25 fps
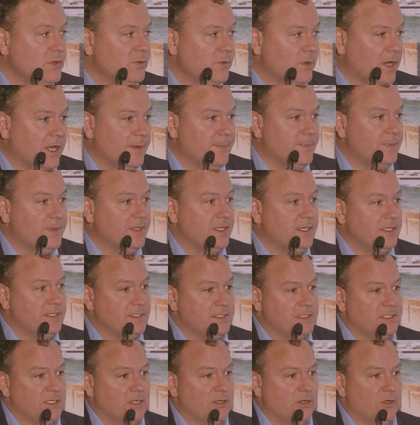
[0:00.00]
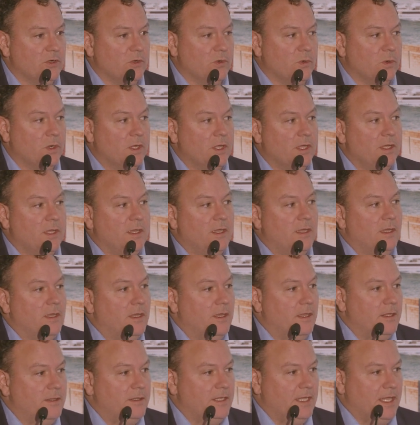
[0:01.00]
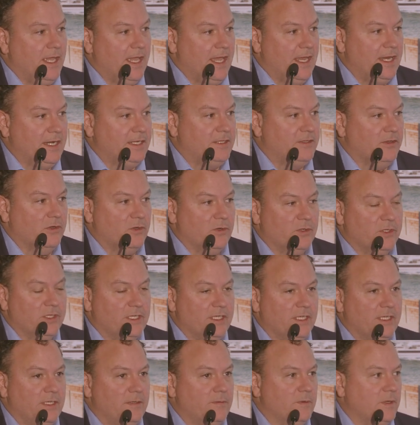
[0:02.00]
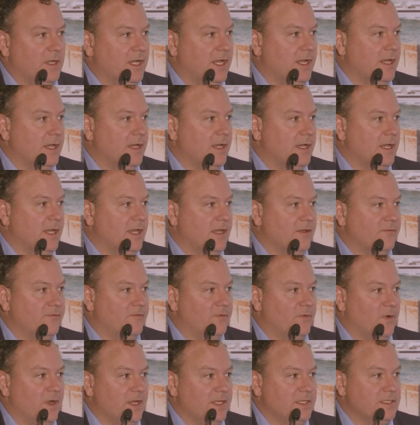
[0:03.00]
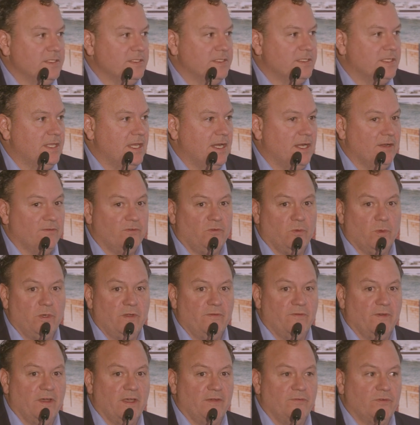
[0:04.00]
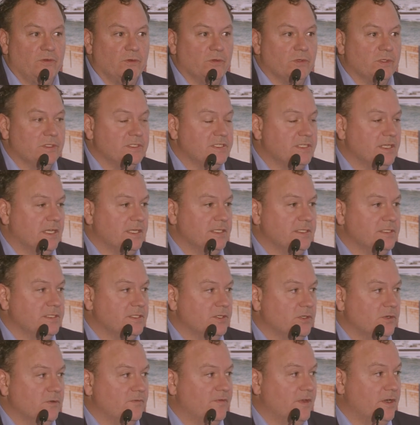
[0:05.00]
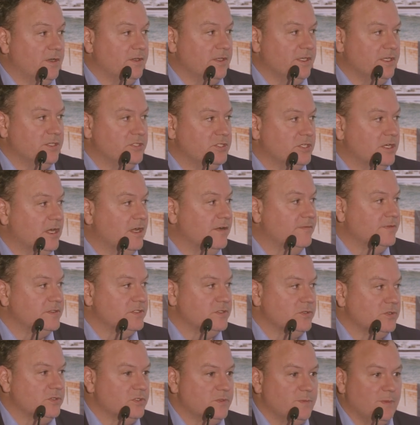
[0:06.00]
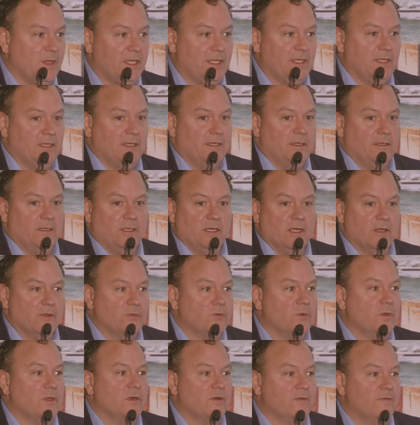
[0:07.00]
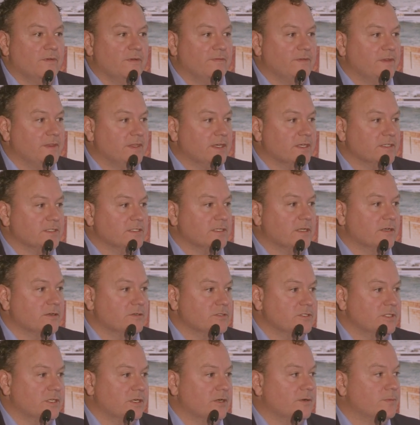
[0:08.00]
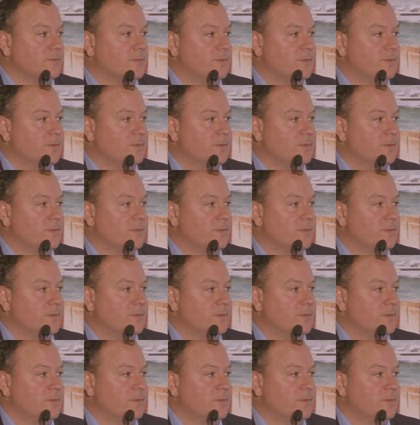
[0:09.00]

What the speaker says: right? And so anecdotally, I have friends that have 25-year-old sons that are ventilation officers making, you know, $350,000 a year,